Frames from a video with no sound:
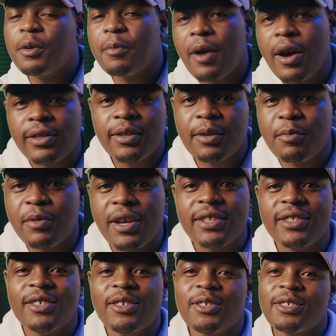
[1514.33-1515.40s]
about them
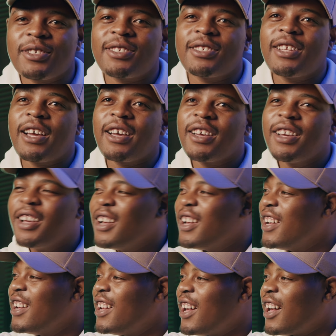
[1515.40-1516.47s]
yet. Because it's like...
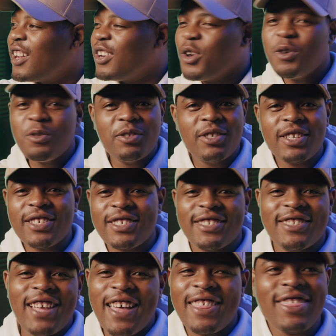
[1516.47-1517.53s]
No, cheese,
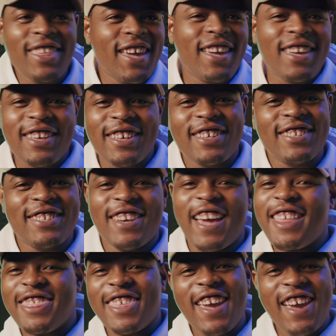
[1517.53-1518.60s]
nothing.
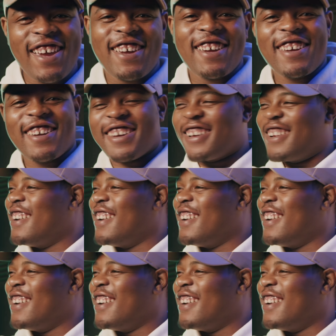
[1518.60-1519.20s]
Nothing.